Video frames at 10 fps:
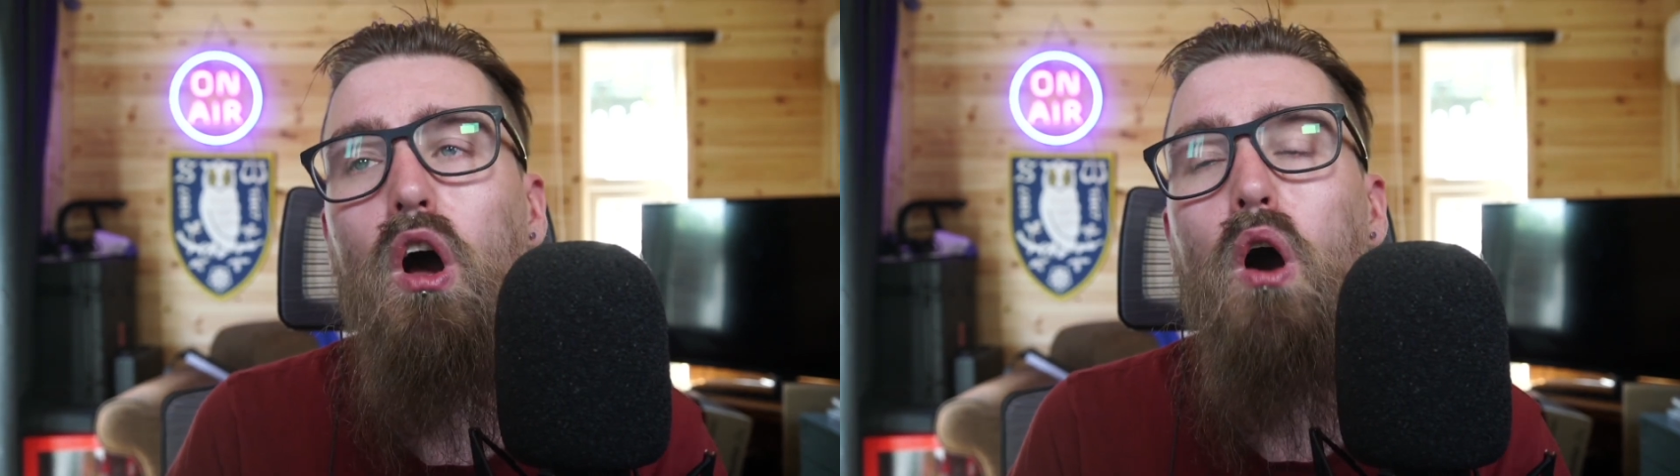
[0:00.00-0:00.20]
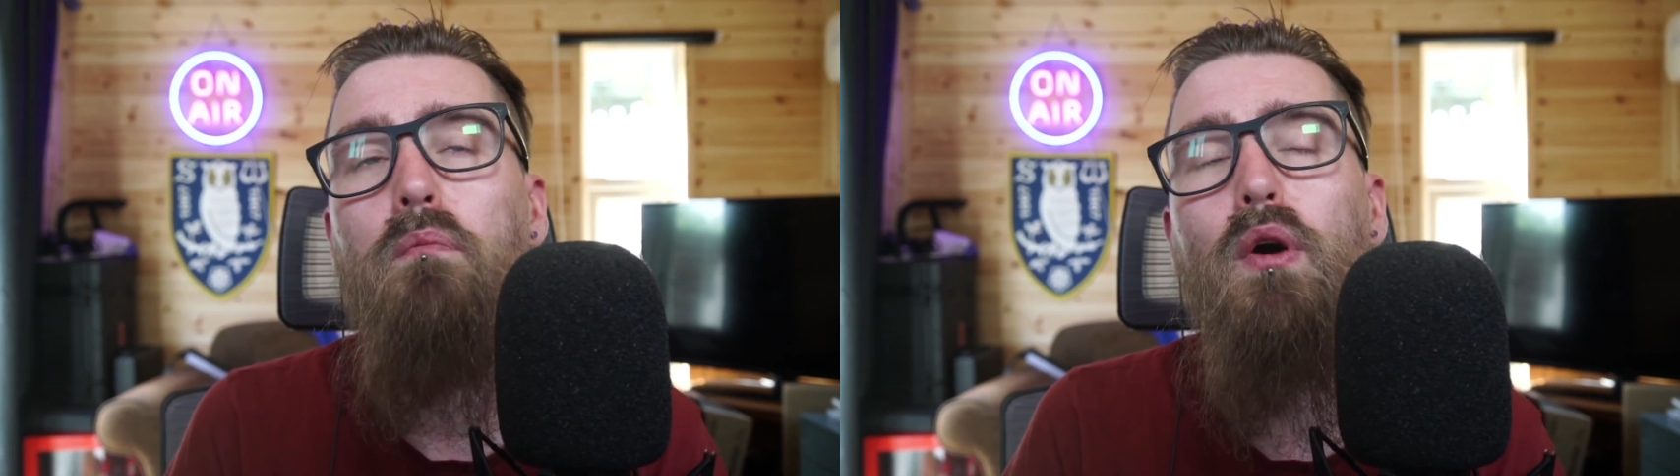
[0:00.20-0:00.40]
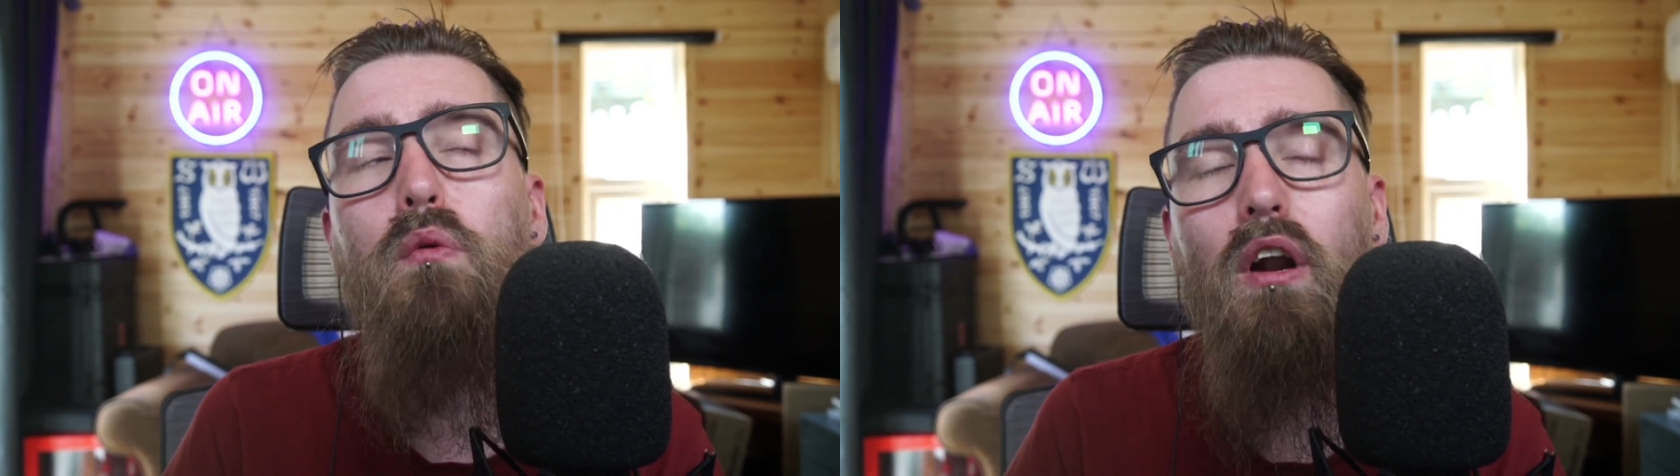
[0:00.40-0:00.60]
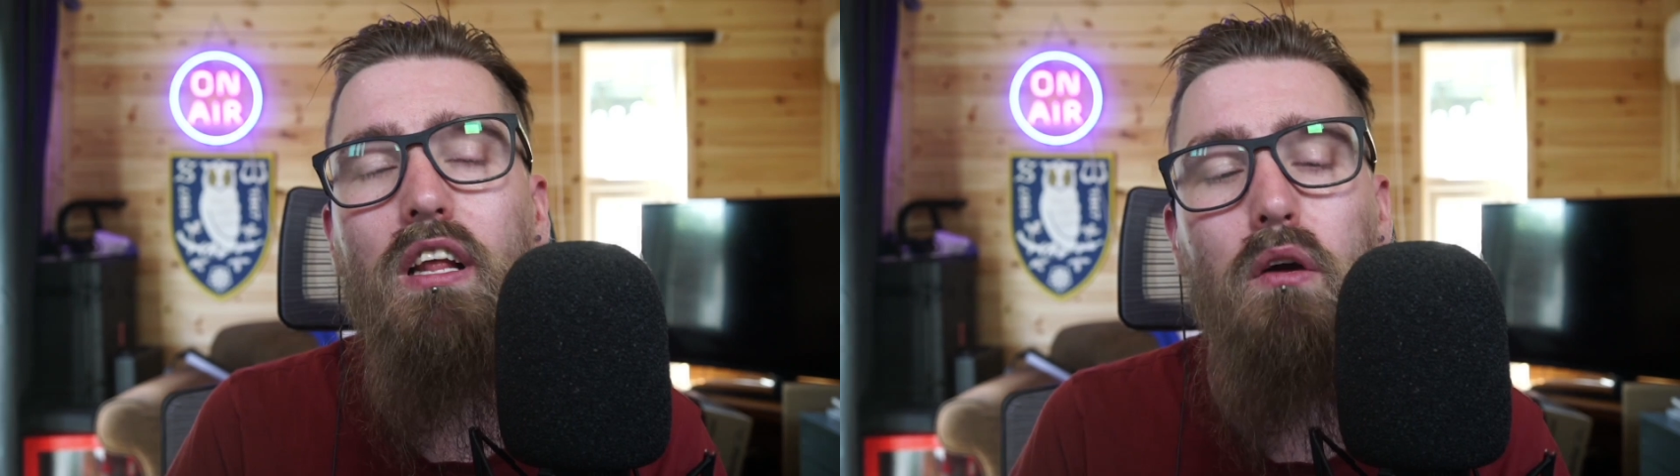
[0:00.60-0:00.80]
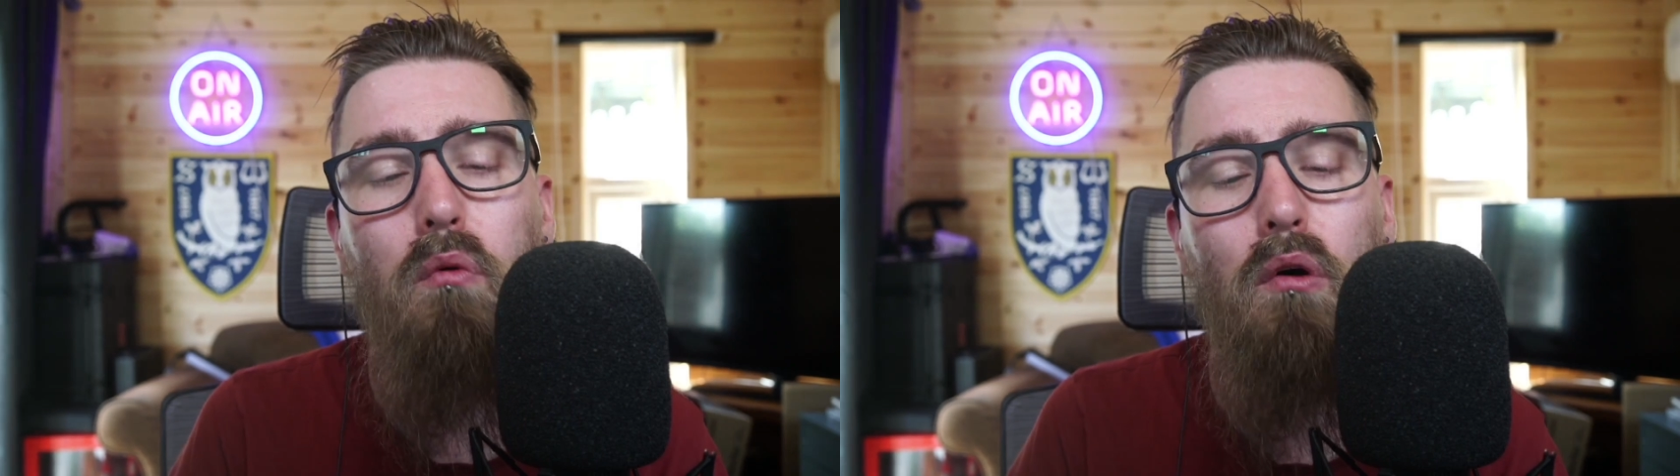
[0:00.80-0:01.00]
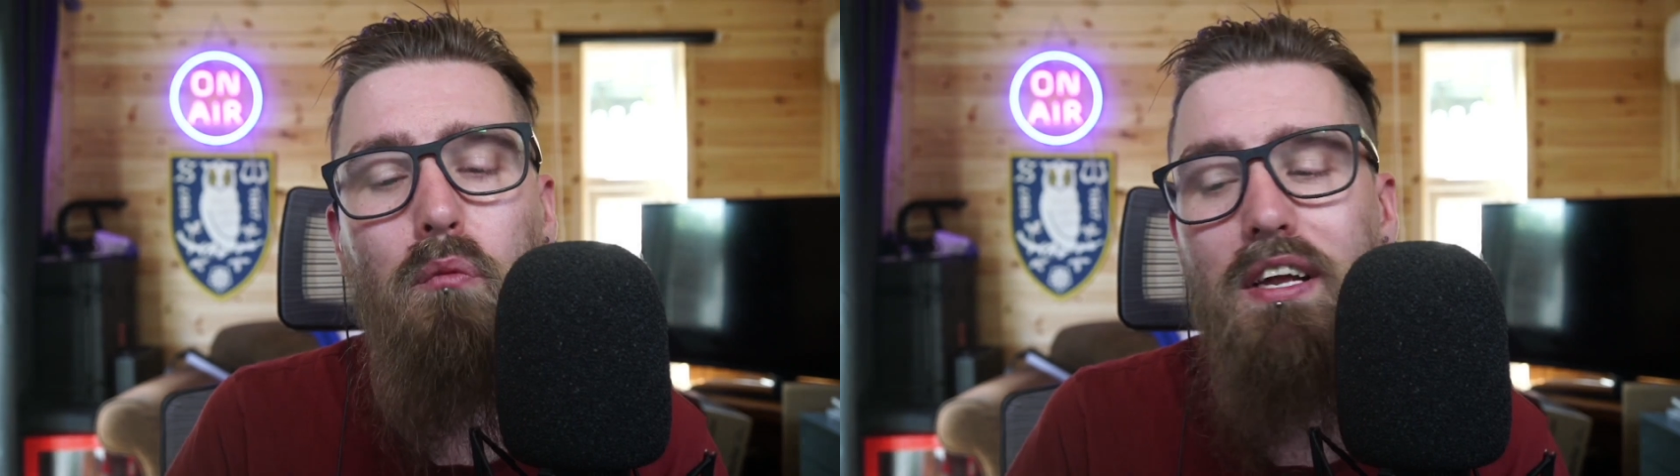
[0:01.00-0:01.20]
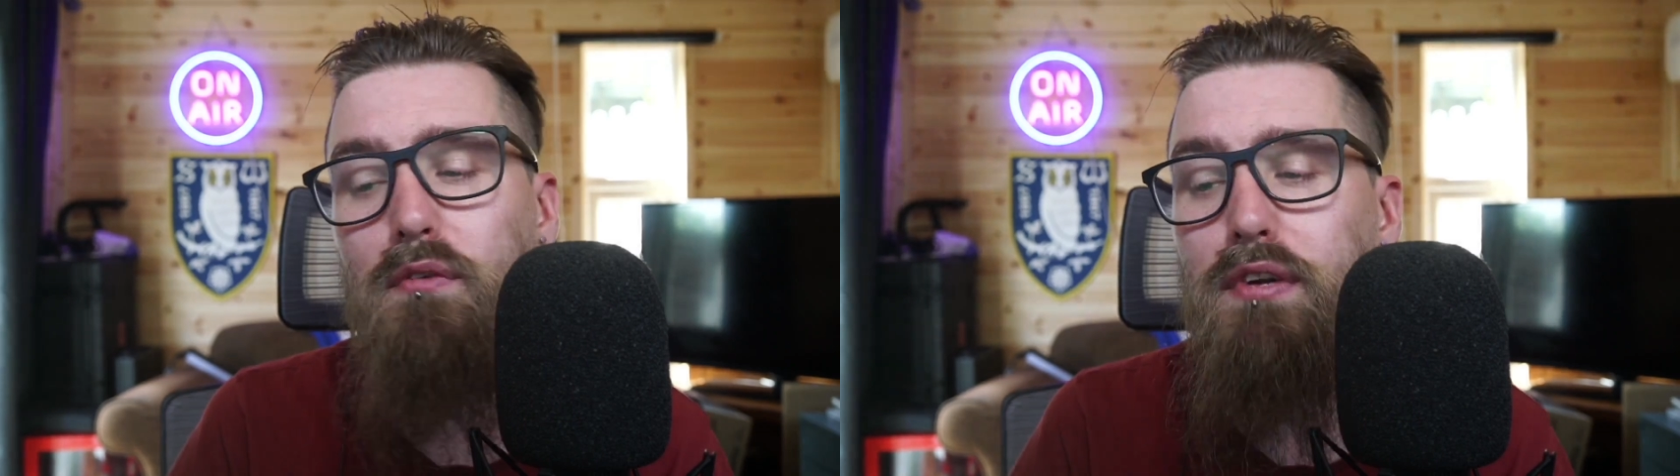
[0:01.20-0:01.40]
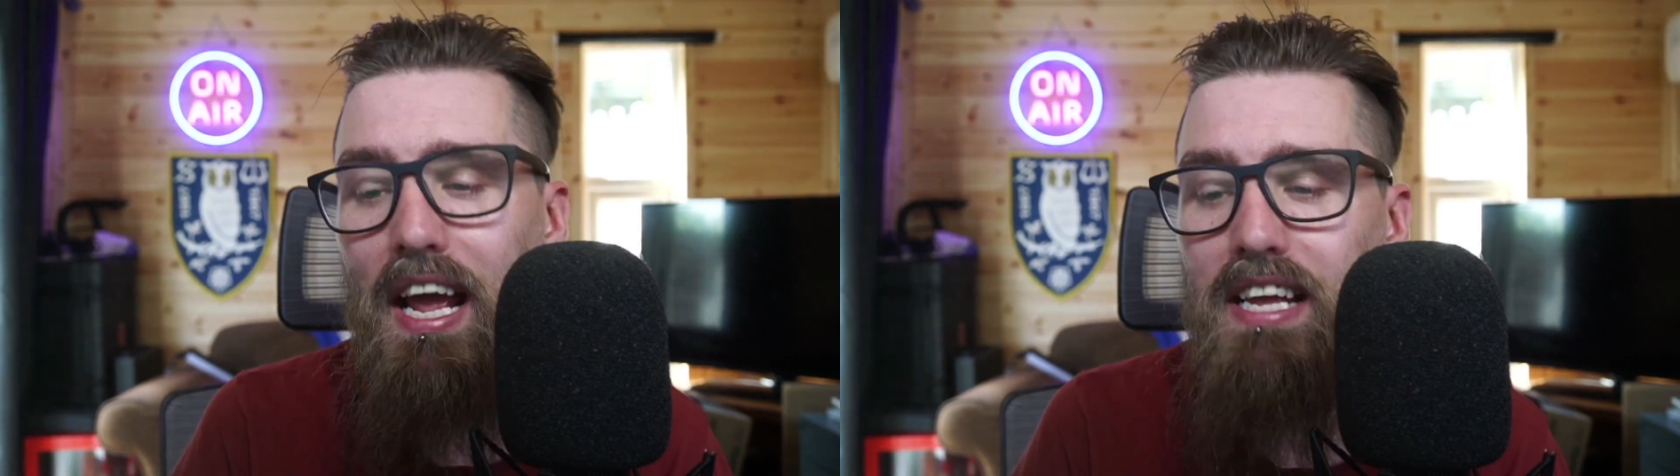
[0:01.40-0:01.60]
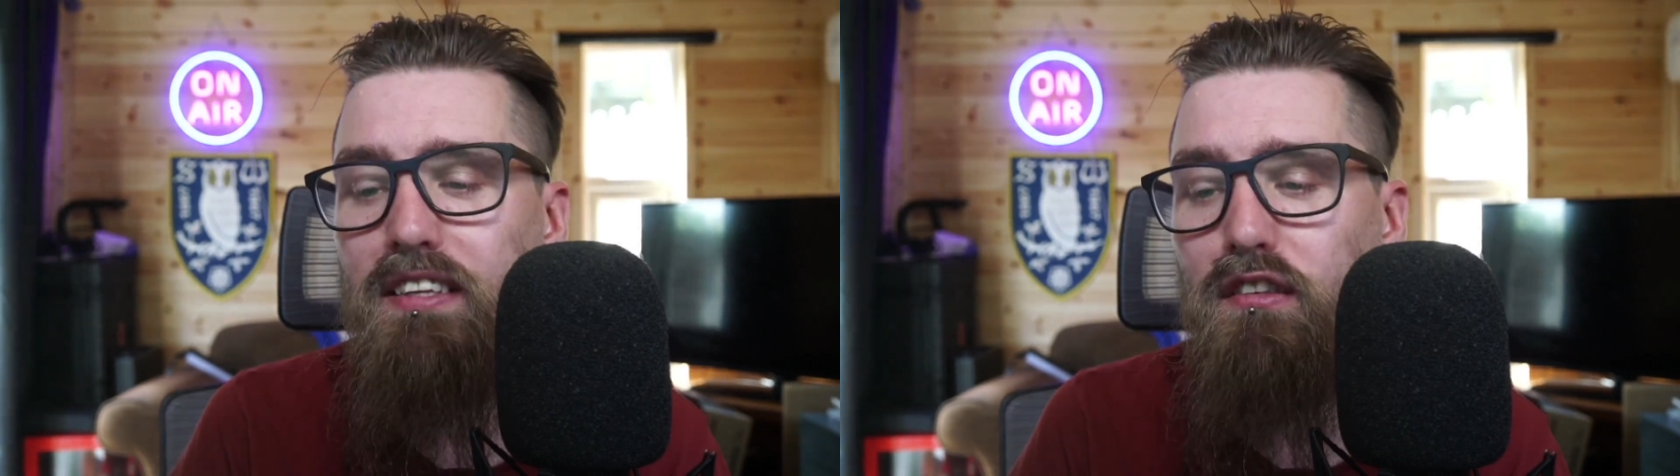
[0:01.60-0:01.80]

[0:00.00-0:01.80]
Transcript: but it's one of the ones where you take